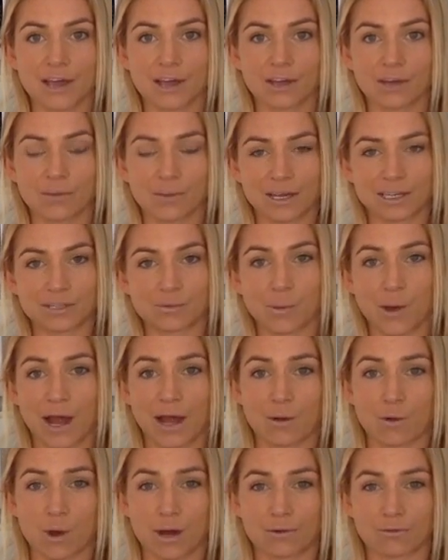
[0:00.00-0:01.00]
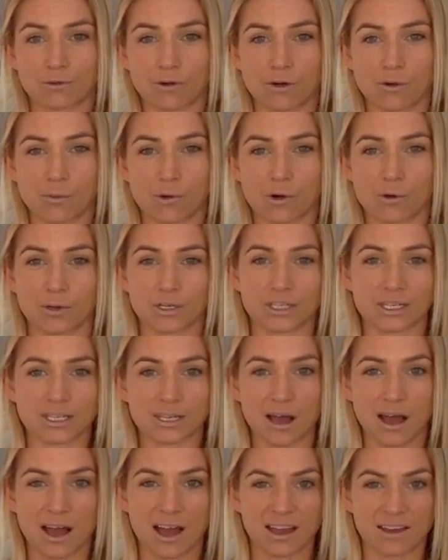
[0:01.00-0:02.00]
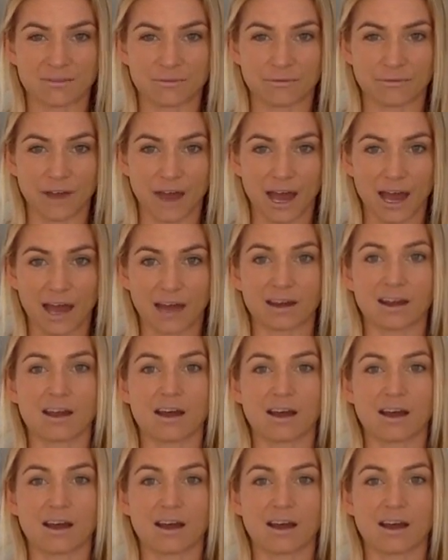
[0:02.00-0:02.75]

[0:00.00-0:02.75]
compared to buying 1 raw ball, which is high in fat,